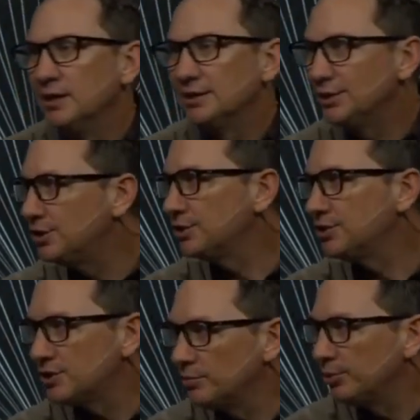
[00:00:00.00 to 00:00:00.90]
that just
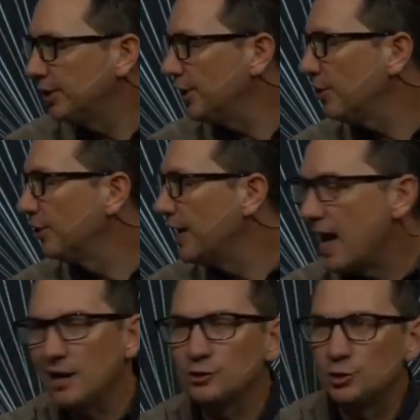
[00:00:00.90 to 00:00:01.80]
simply are
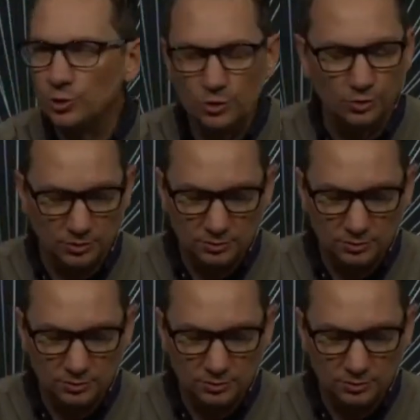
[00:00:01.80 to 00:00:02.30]
not true.